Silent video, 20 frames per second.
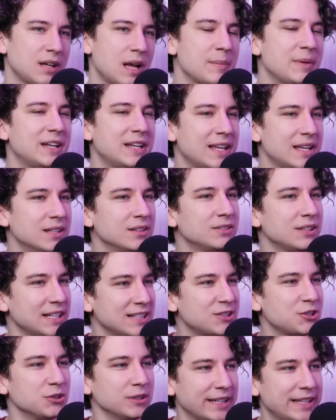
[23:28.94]
I mean,
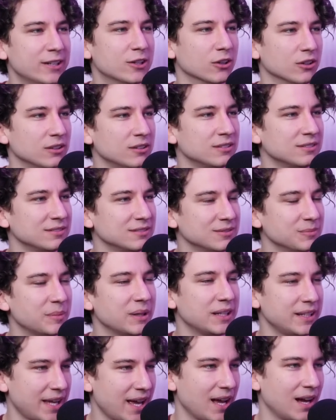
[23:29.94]
it's legal,
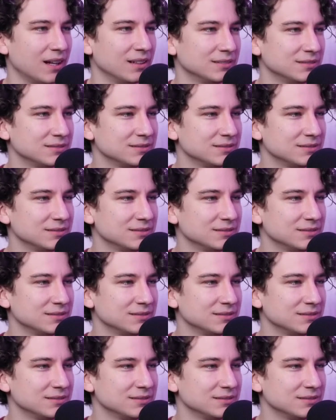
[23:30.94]
but yeah.